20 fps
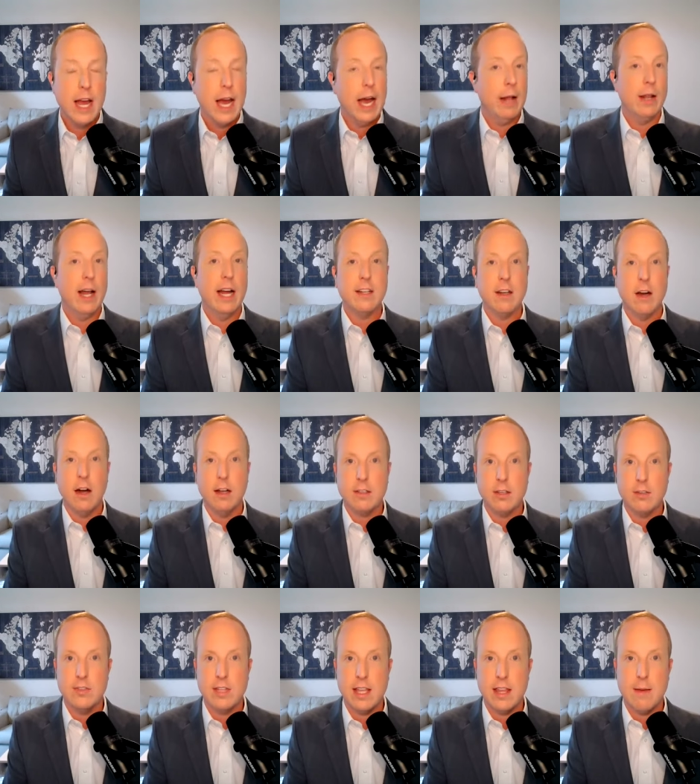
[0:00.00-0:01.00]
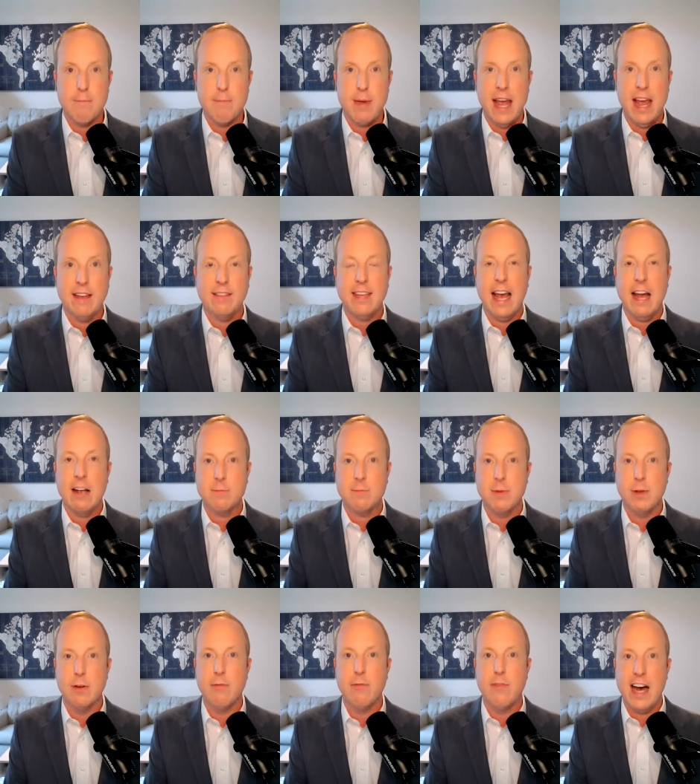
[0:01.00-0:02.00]
I'd like to also see them pass House
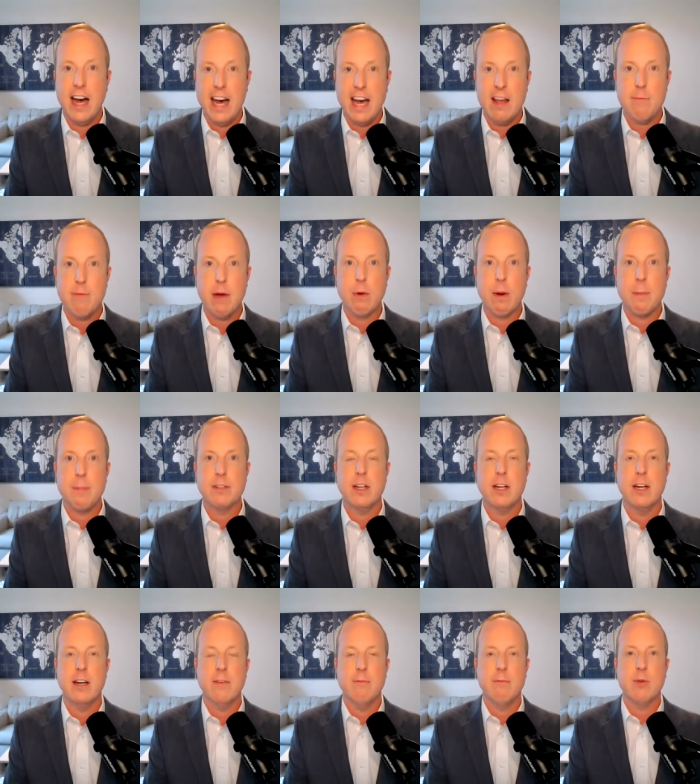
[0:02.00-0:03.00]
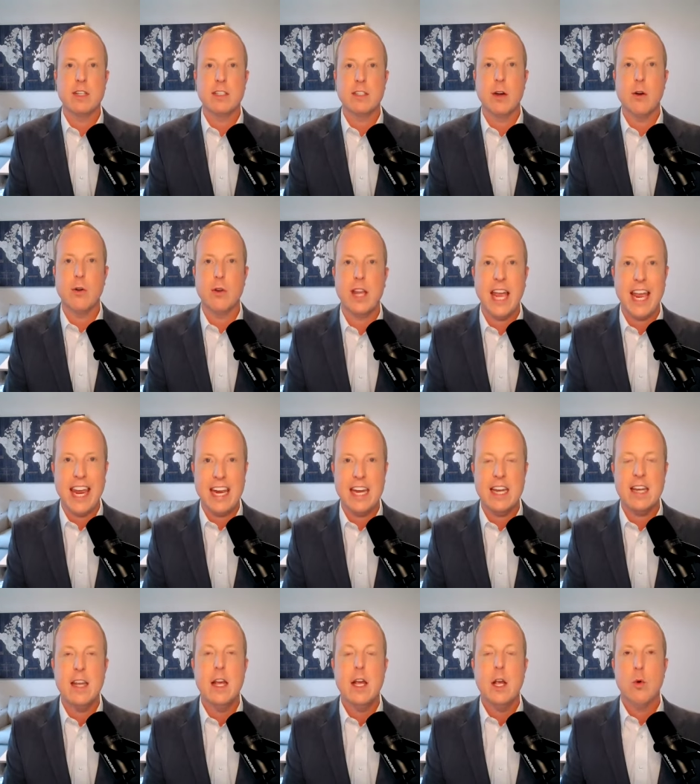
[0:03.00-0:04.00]
Bill five by Representative Briscoe
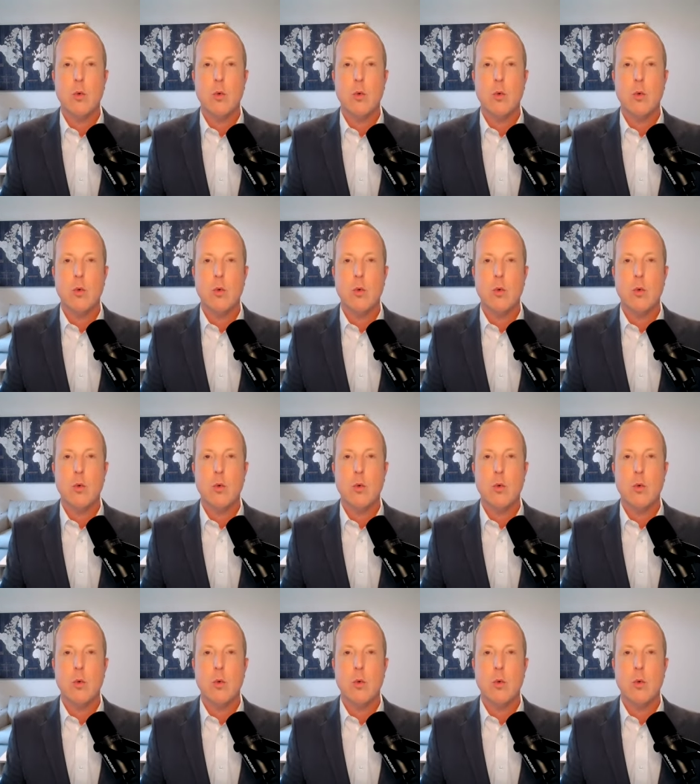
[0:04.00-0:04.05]
Cain,